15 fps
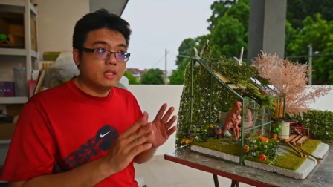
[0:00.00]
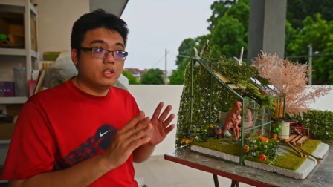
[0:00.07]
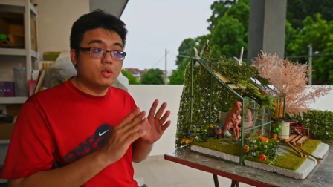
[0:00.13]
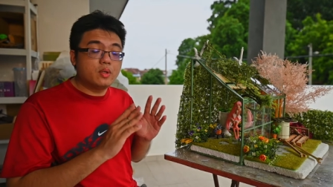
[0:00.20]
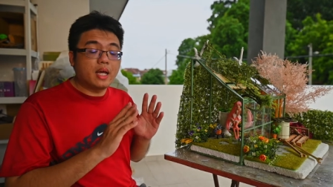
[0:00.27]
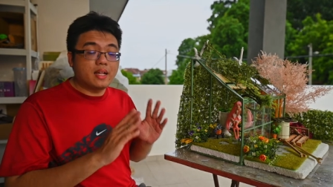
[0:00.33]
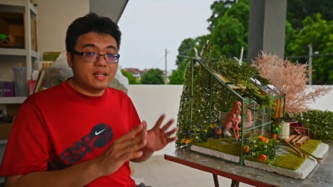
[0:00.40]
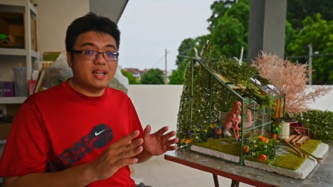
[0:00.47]
You
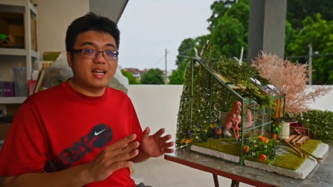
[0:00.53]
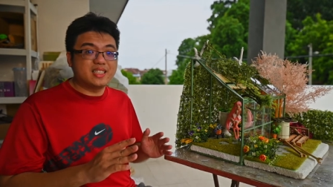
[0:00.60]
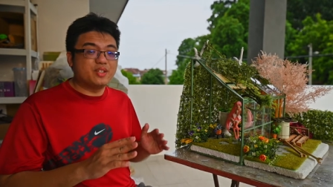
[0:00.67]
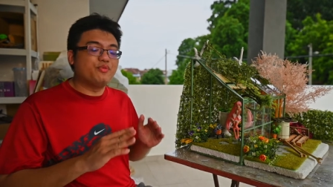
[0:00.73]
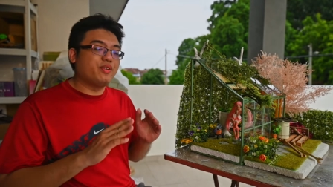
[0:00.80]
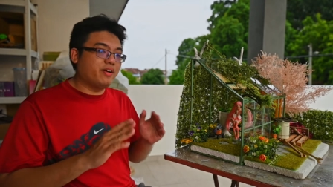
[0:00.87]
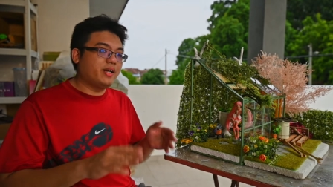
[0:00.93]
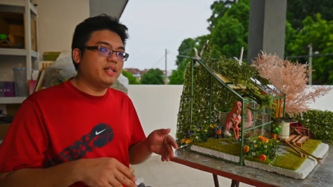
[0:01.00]
can get
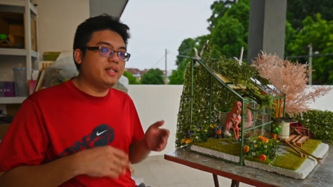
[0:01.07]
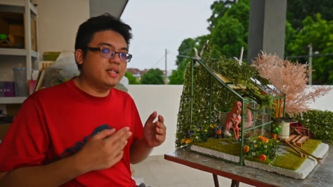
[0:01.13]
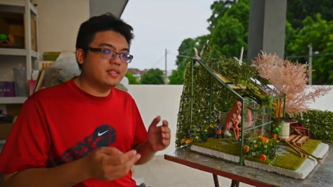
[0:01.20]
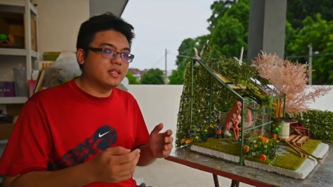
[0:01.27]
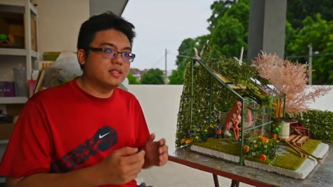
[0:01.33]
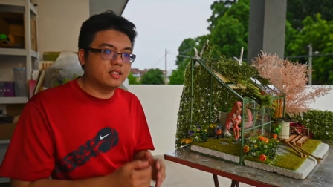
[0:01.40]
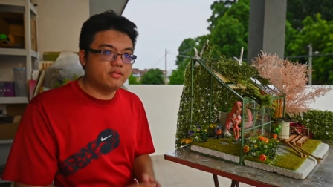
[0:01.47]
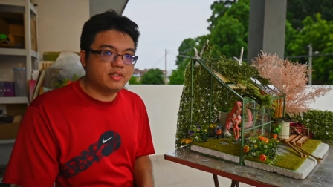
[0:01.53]
very
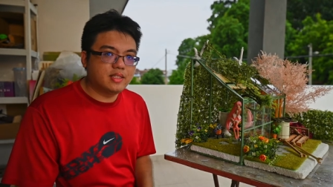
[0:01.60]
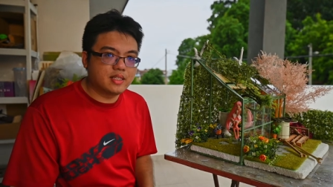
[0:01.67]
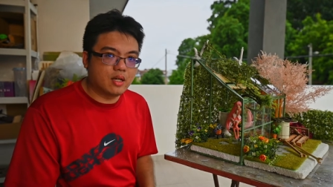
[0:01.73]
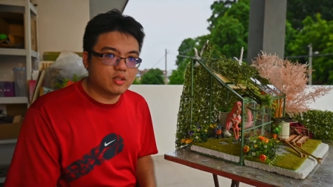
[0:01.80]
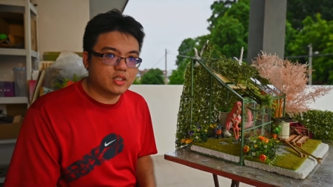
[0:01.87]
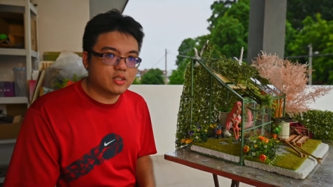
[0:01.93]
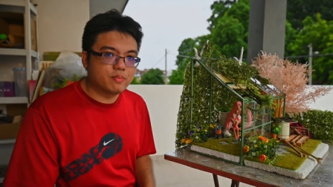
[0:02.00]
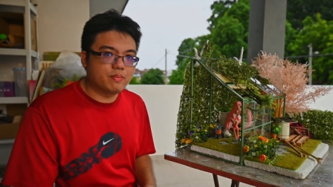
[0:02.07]
decent
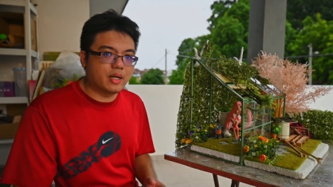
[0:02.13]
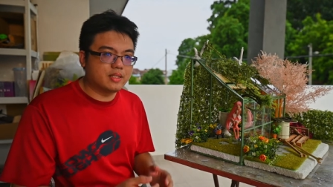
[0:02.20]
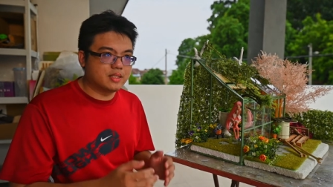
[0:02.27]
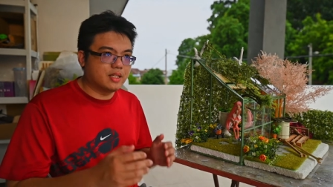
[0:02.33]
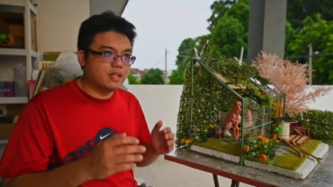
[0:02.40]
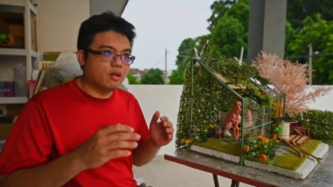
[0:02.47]
results, but